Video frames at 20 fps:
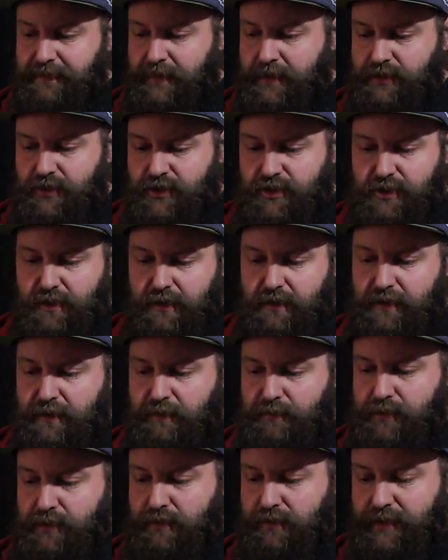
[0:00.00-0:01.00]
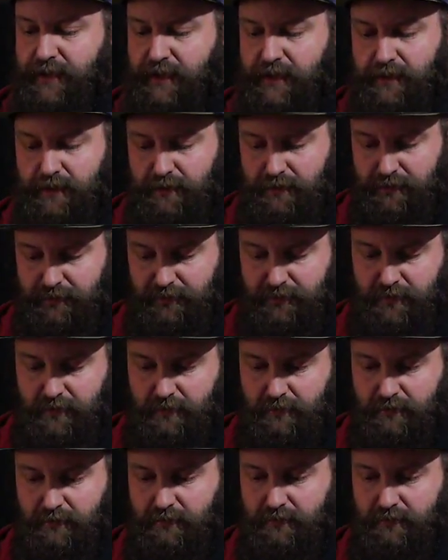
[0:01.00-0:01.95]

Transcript: Show them your heels.